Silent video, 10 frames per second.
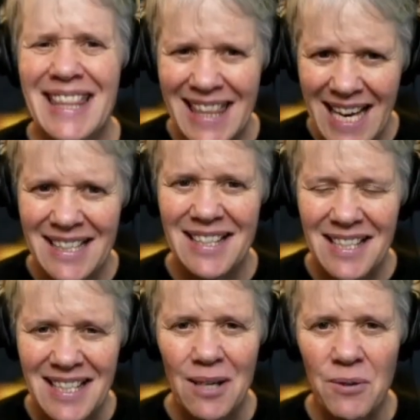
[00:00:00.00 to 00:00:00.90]
That's the
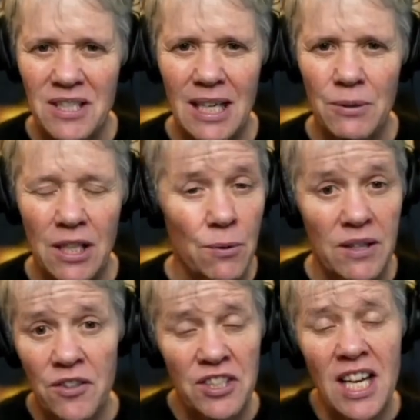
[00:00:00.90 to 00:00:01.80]
sequence I would go in.
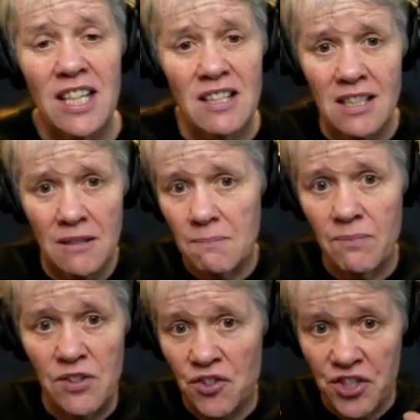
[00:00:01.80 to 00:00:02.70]
There's not
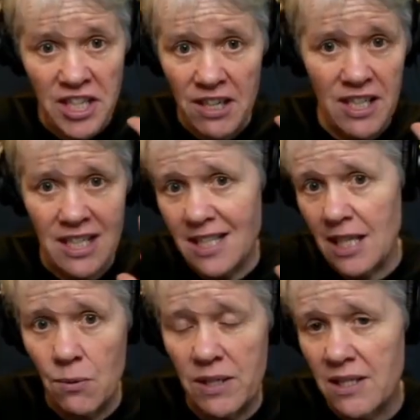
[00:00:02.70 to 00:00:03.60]
some generic
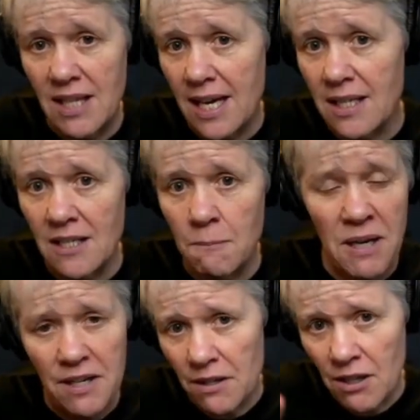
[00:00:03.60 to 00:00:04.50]
sequence that is better.